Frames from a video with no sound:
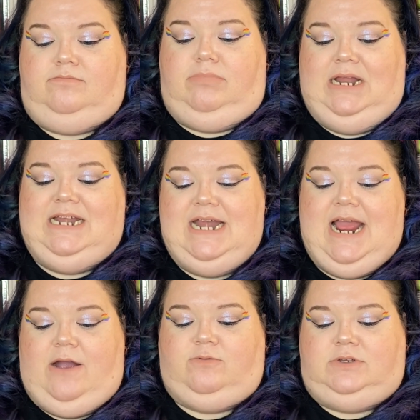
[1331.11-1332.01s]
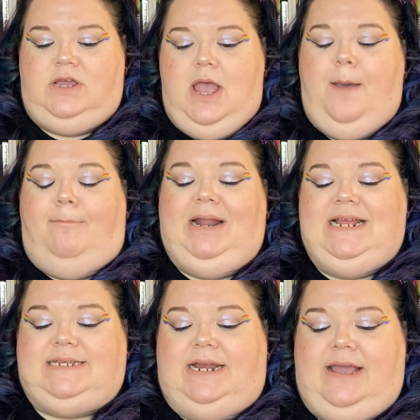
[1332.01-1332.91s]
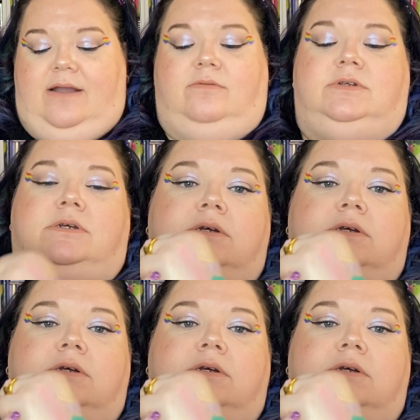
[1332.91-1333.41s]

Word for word: blend it out, blend it out.